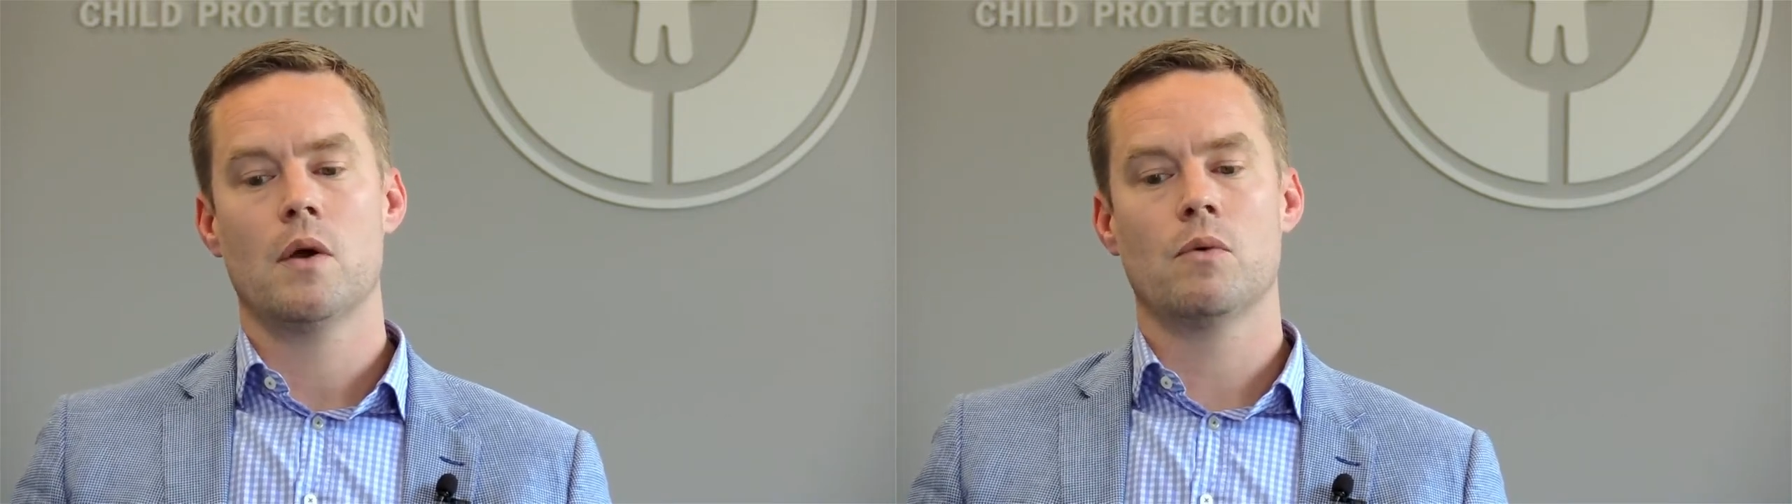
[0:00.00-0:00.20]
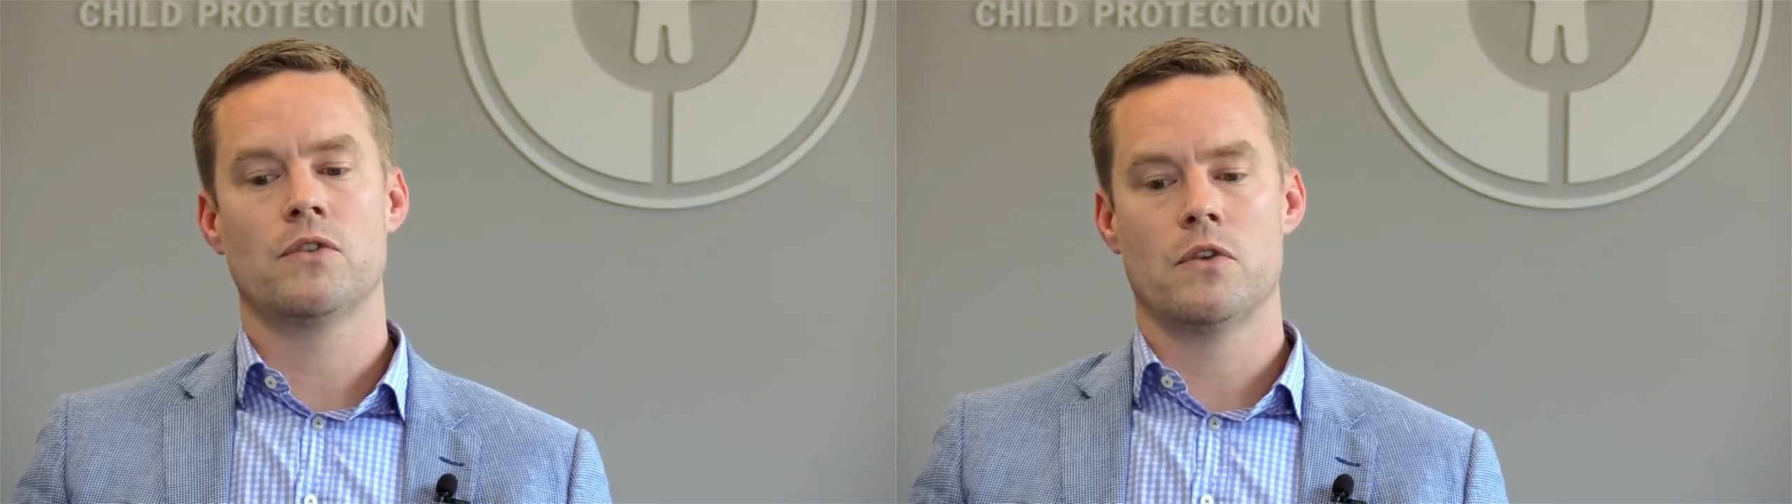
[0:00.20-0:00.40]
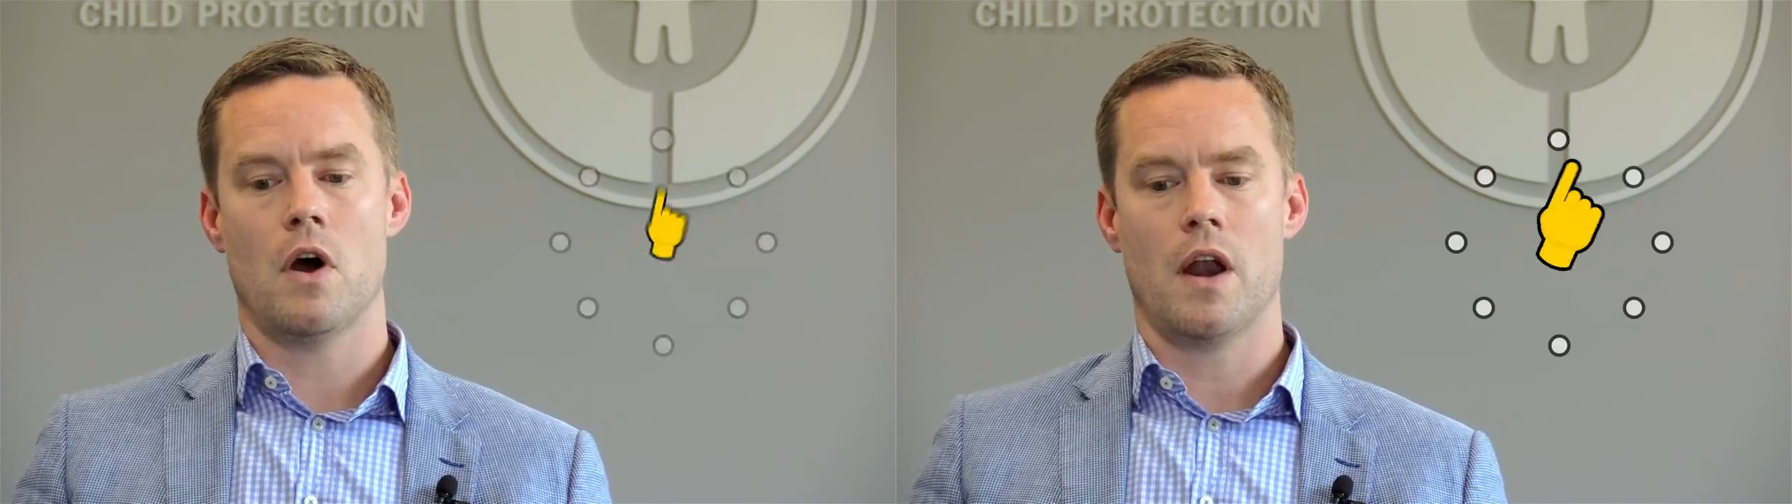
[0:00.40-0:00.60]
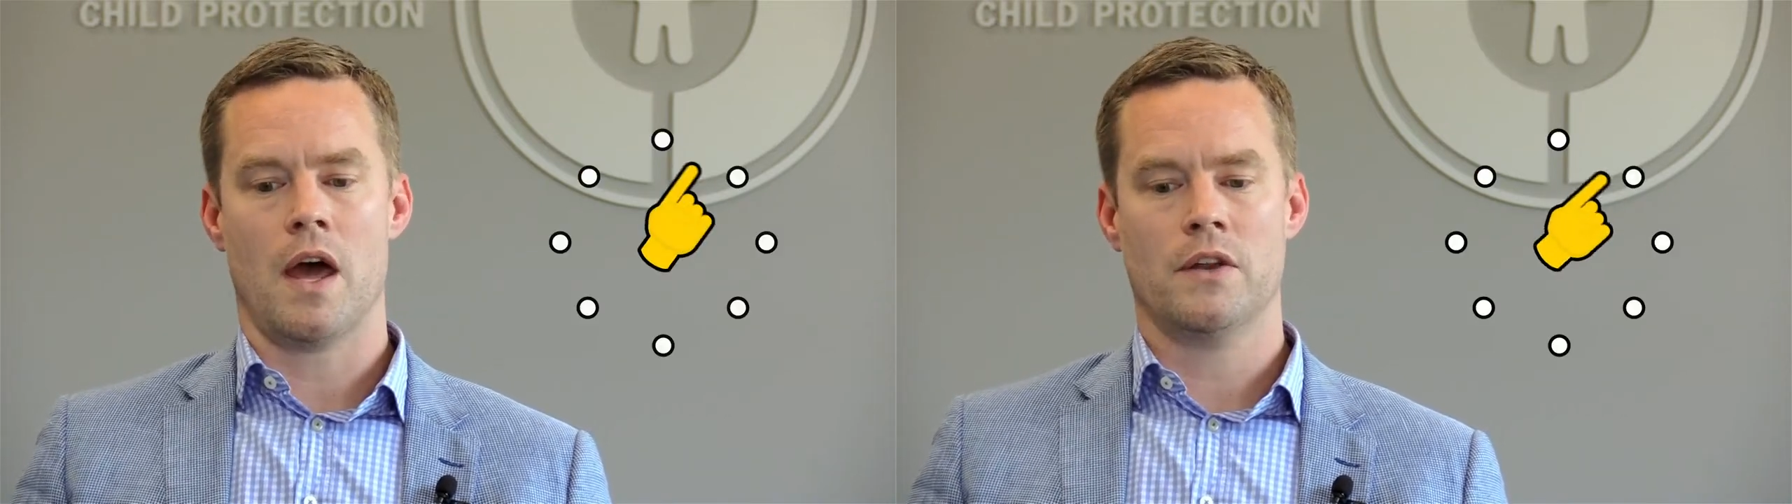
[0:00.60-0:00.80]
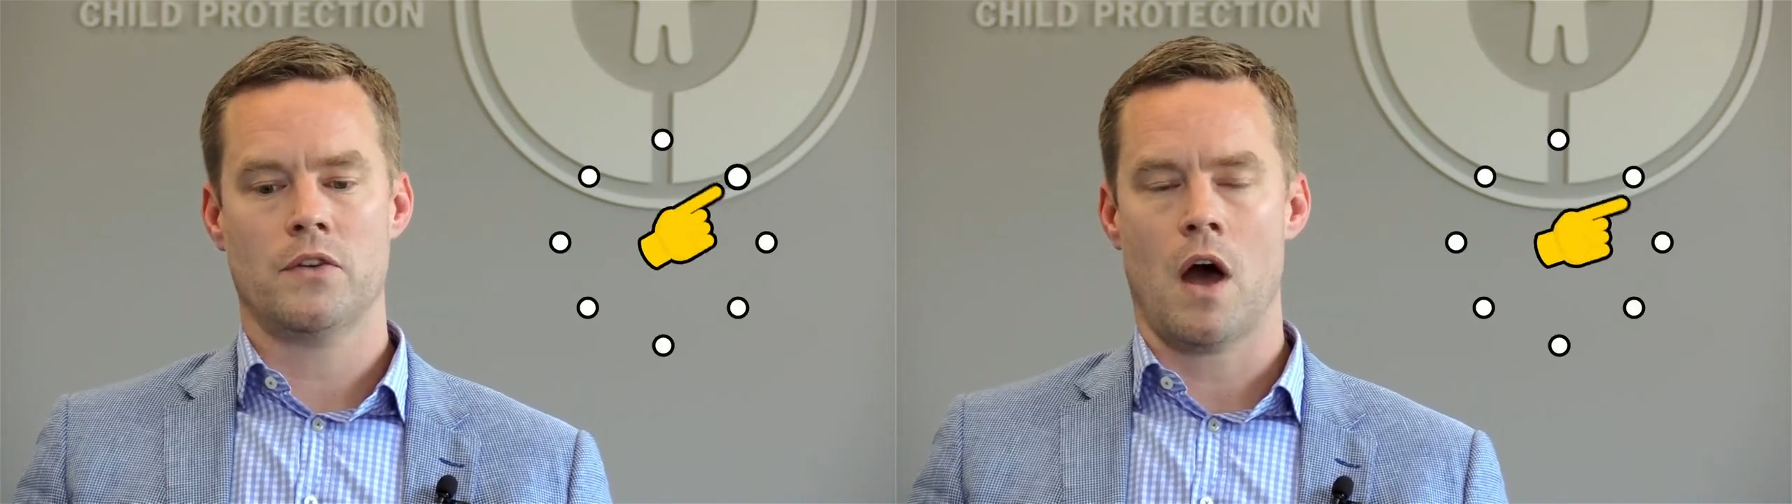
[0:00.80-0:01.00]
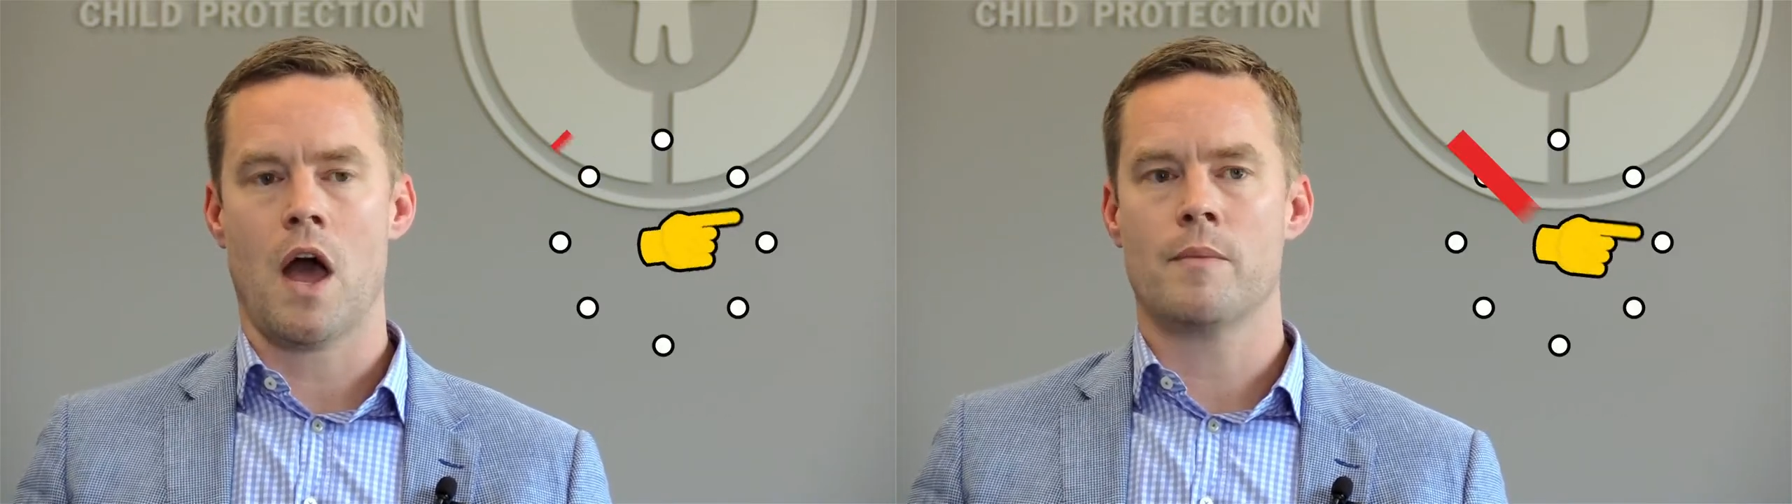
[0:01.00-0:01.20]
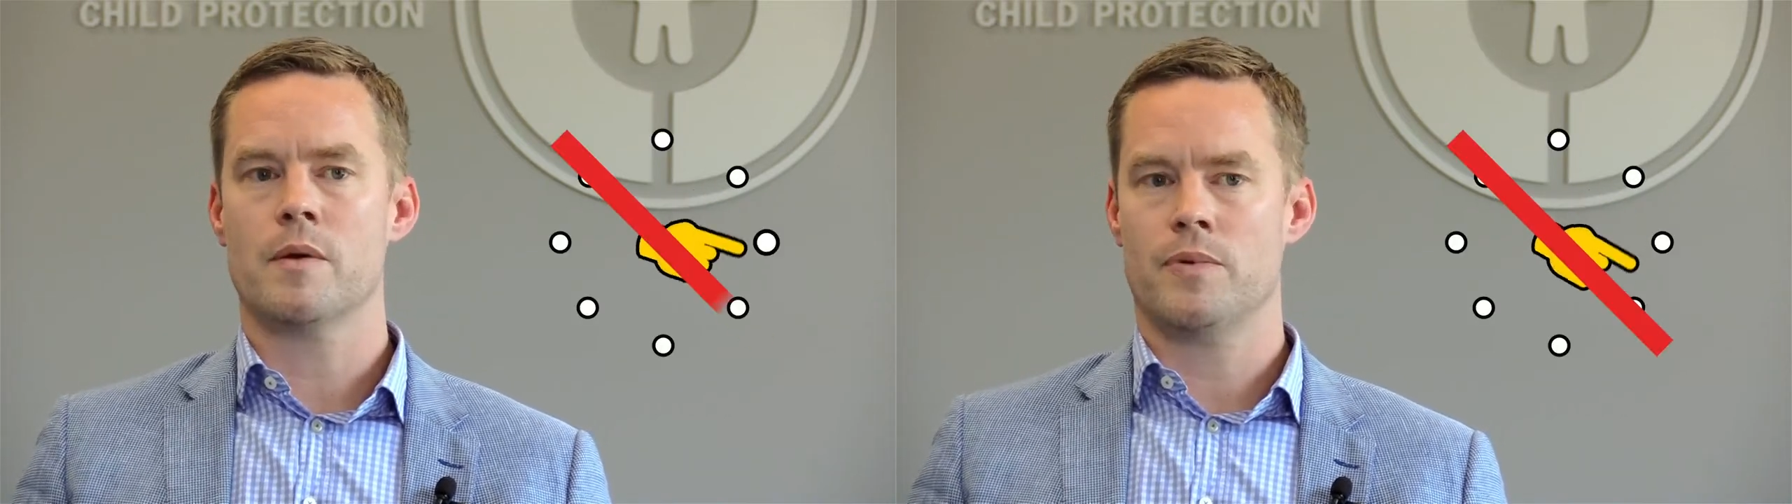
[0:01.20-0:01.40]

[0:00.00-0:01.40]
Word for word: was not at a time and a